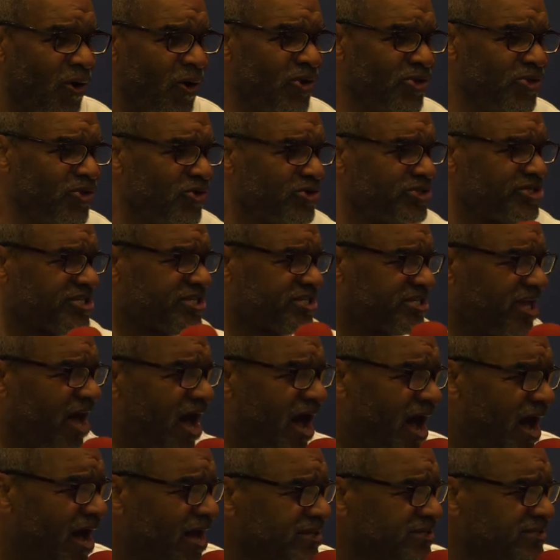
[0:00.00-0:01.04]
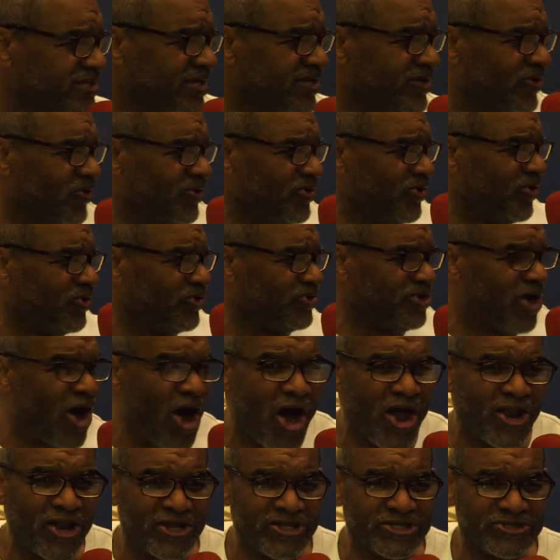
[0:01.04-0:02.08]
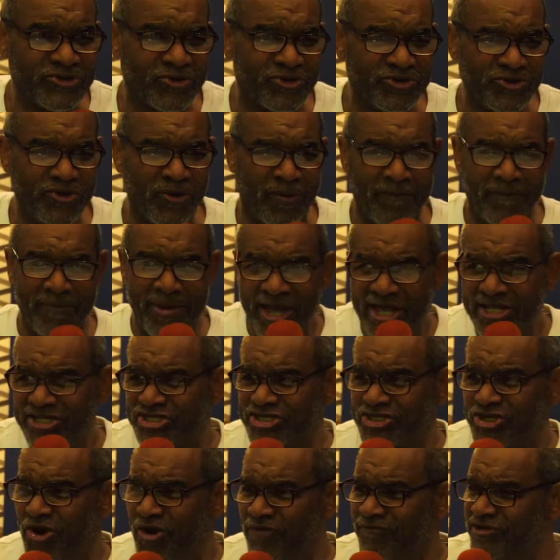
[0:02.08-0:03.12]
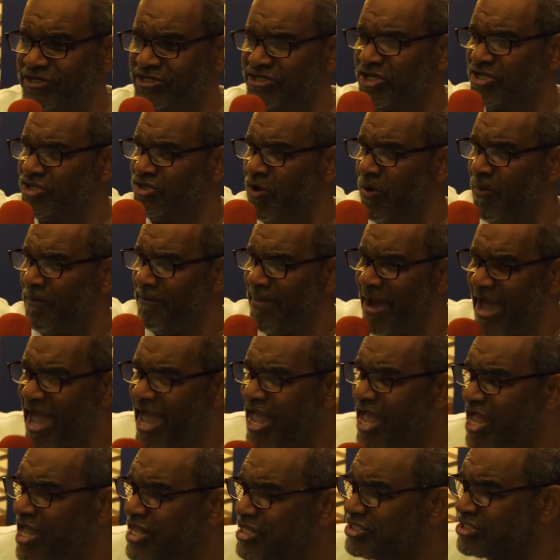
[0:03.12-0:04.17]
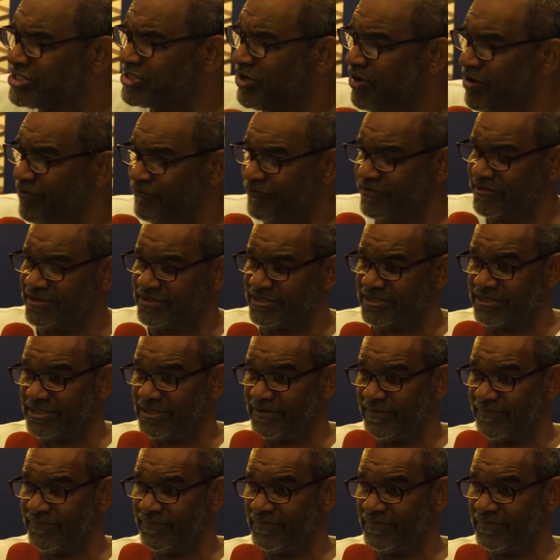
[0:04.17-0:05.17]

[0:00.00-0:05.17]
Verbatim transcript: on your sons and on your daughters, on your men servants and your maid servants.